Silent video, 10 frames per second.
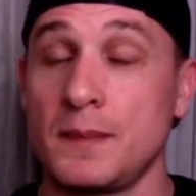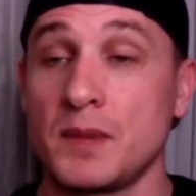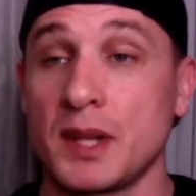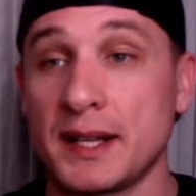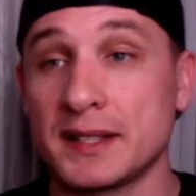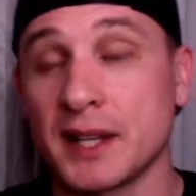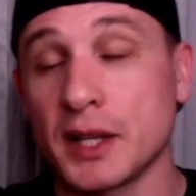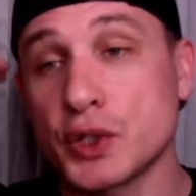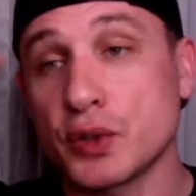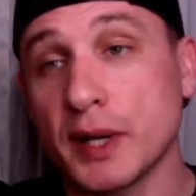Like, it's like a
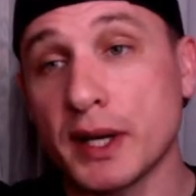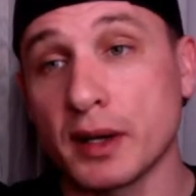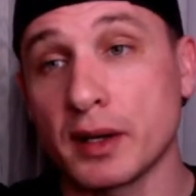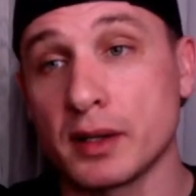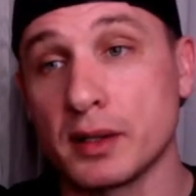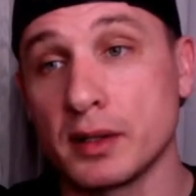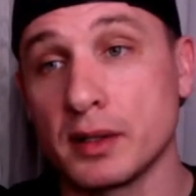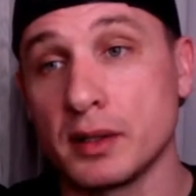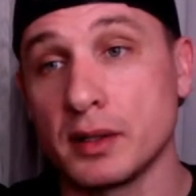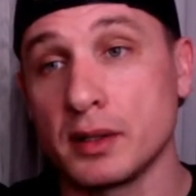trigger.
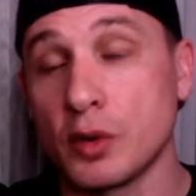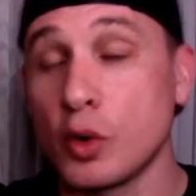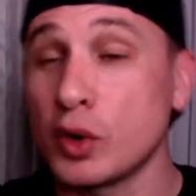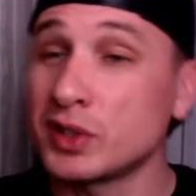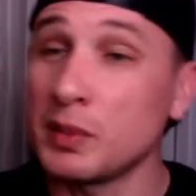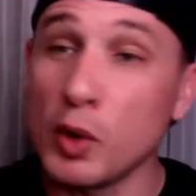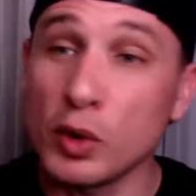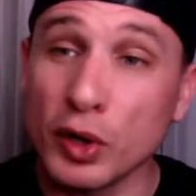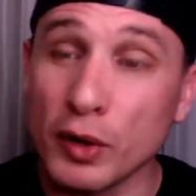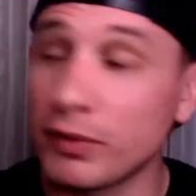Or some
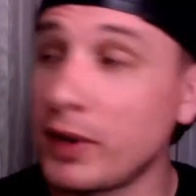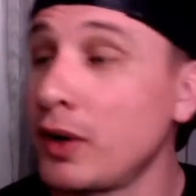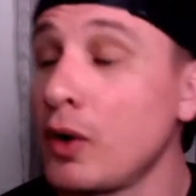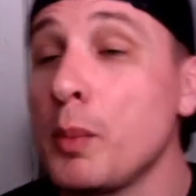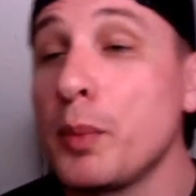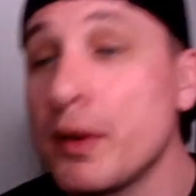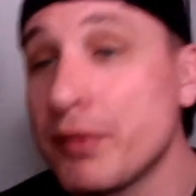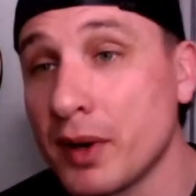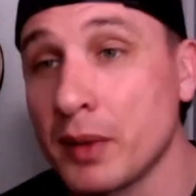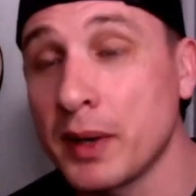old girlfriend or old
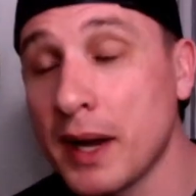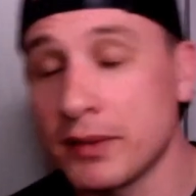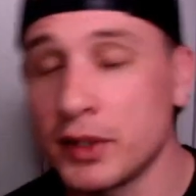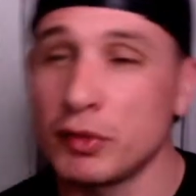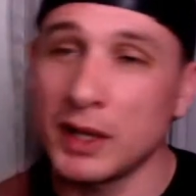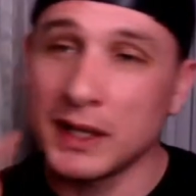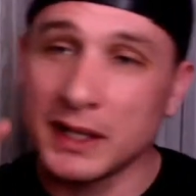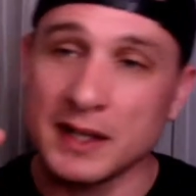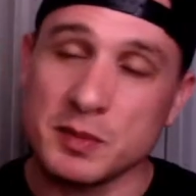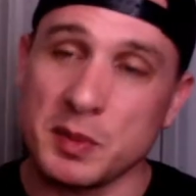boyfriend or whatever. You run
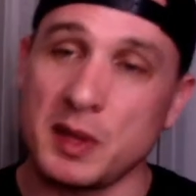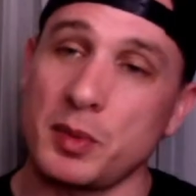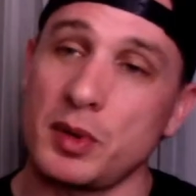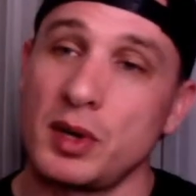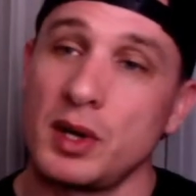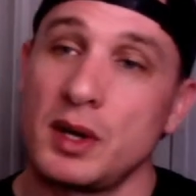into these people.